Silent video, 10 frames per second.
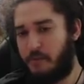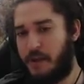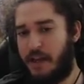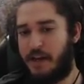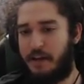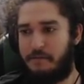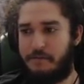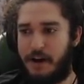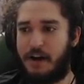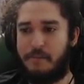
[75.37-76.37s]
me, and I have
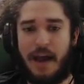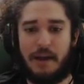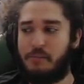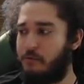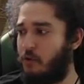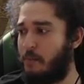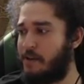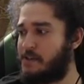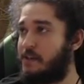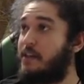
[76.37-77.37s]
very bad
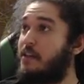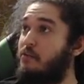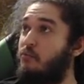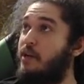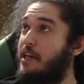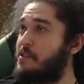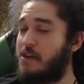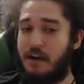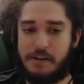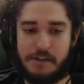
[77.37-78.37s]
performance in it. It really
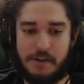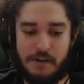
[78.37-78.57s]
sucks.